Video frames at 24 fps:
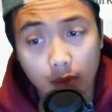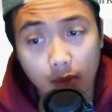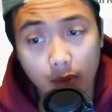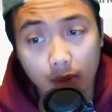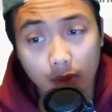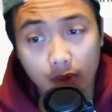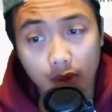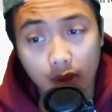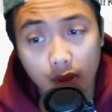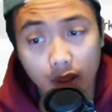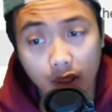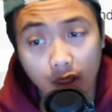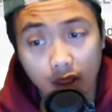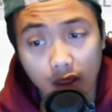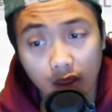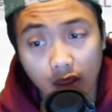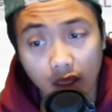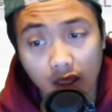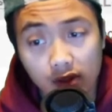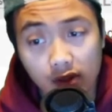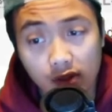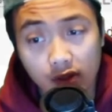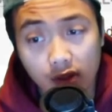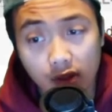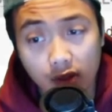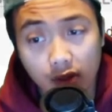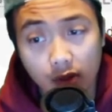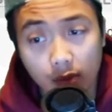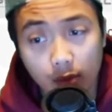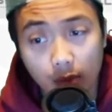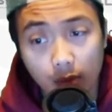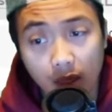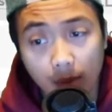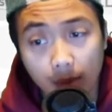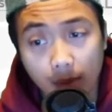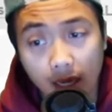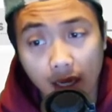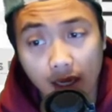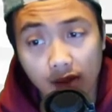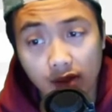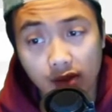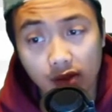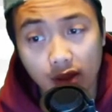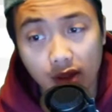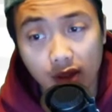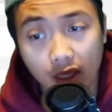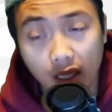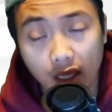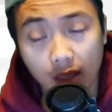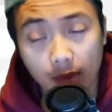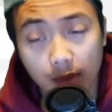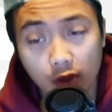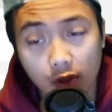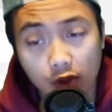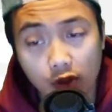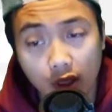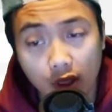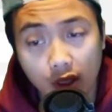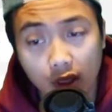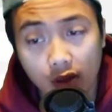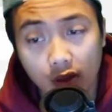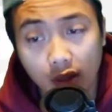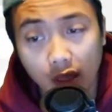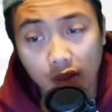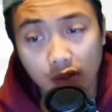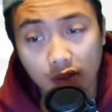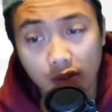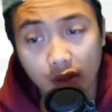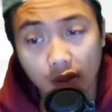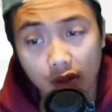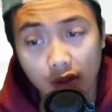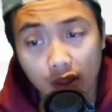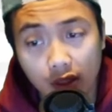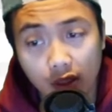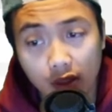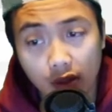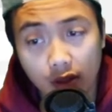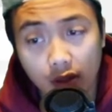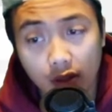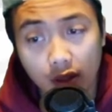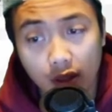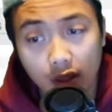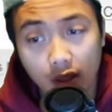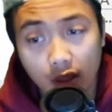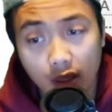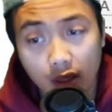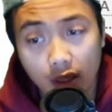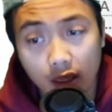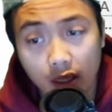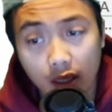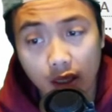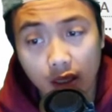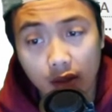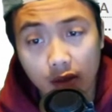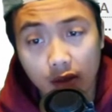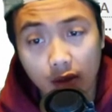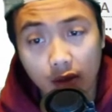kind of minimize the damage that's done here, and